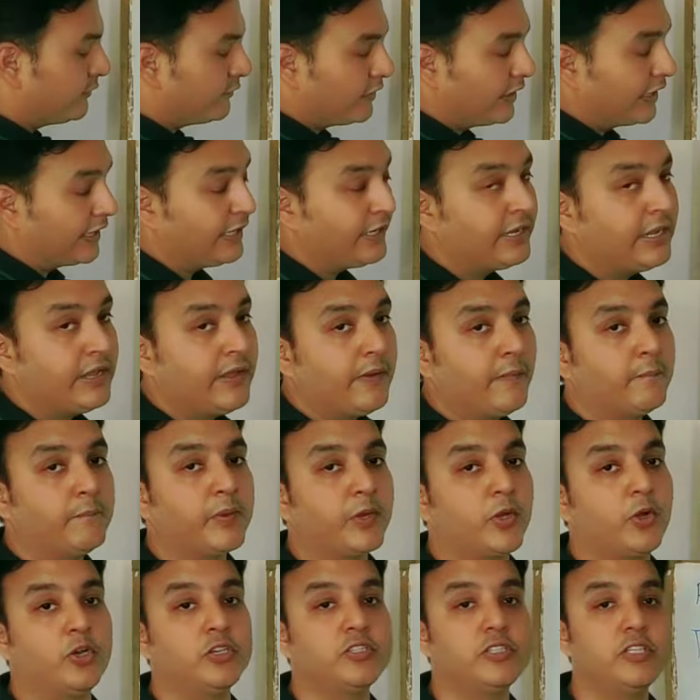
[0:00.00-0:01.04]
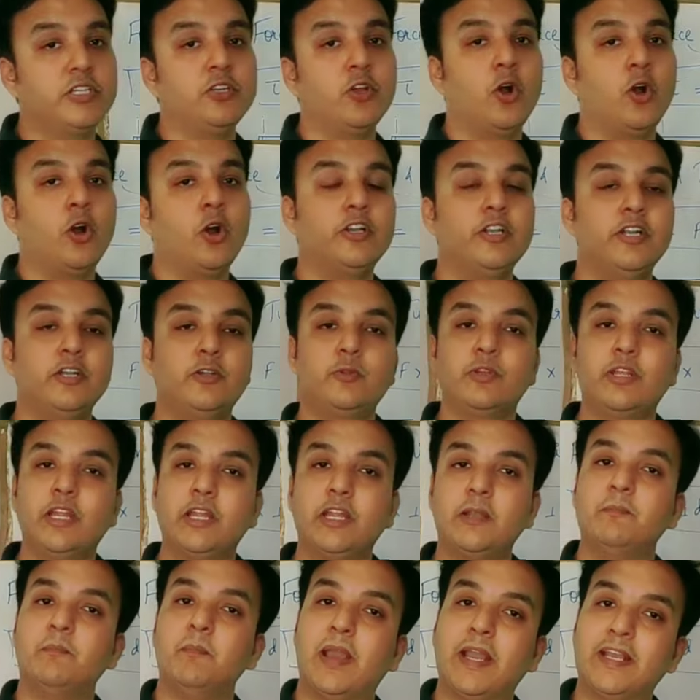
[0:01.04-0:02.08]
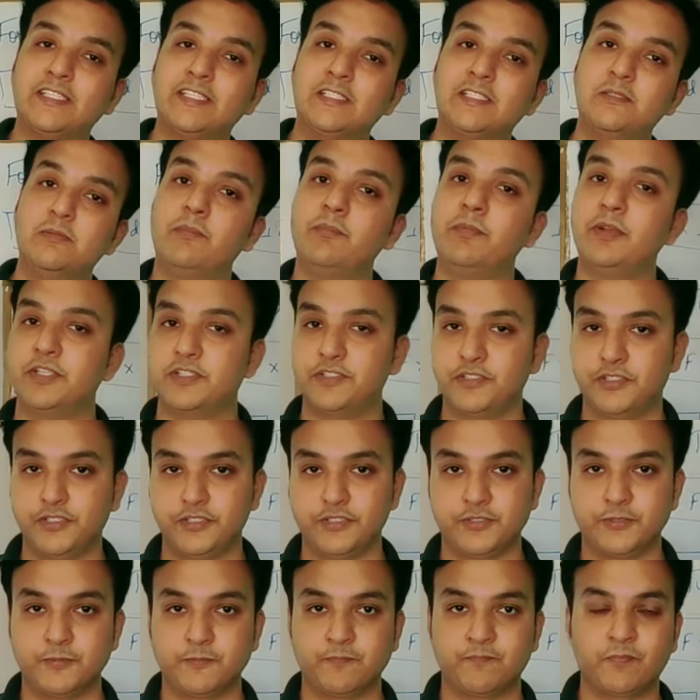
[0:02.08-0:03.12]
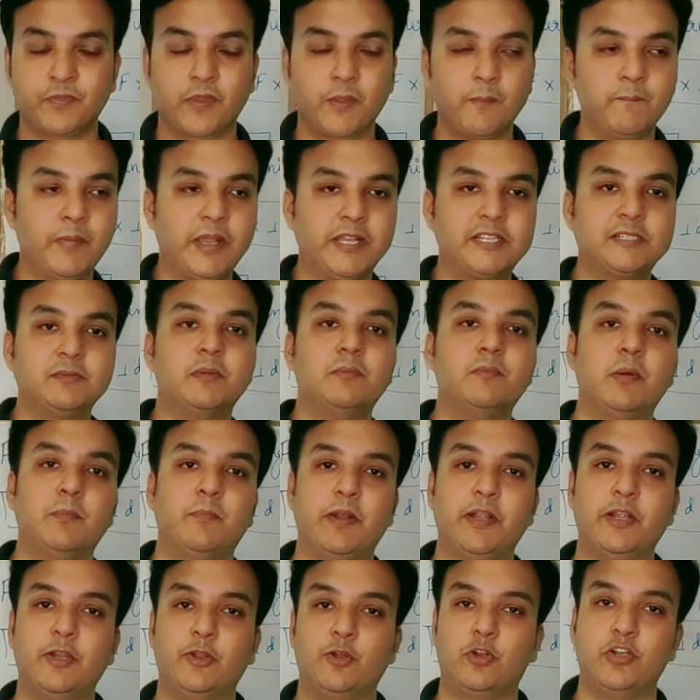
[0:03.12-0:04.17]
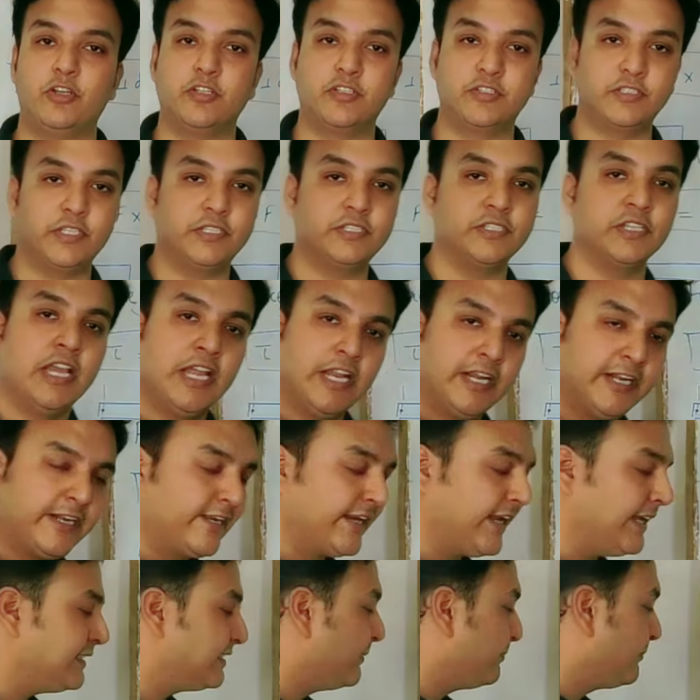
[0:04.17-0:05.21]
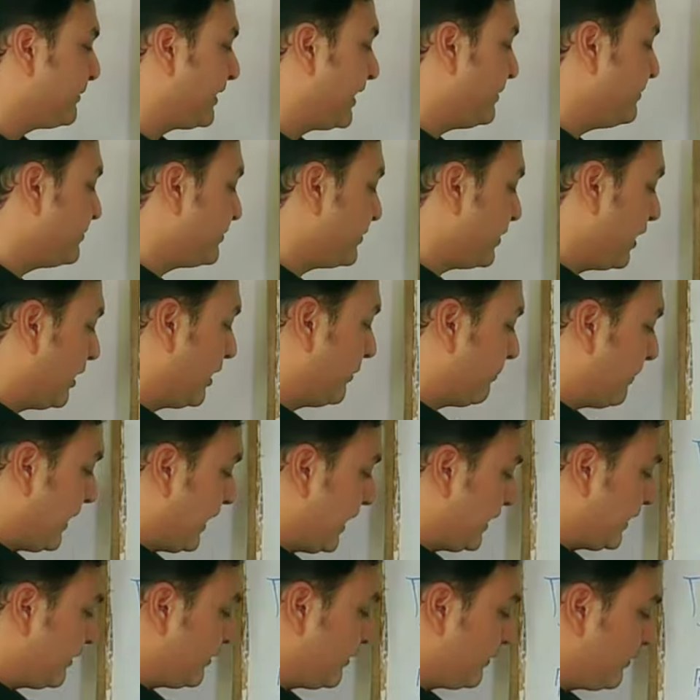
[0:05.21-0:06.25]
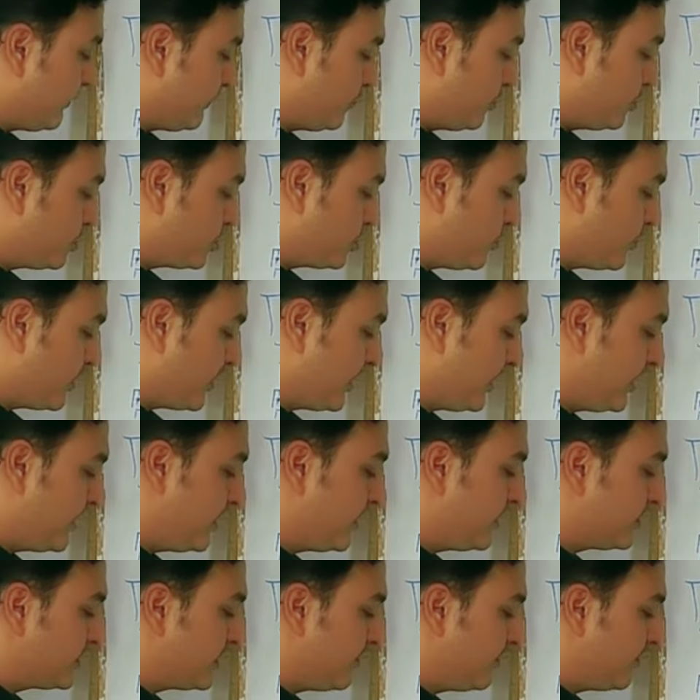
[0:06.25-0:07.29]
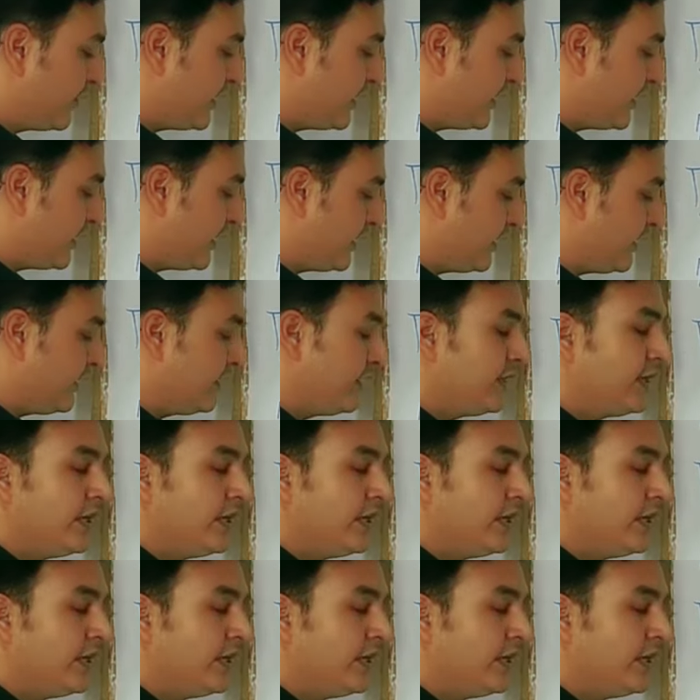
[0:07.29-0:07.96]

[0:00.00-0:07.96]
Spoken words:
Why? Because in order to get maximum distance, maximum perpendicular distance, try sometimes applying force over here, somewhere here.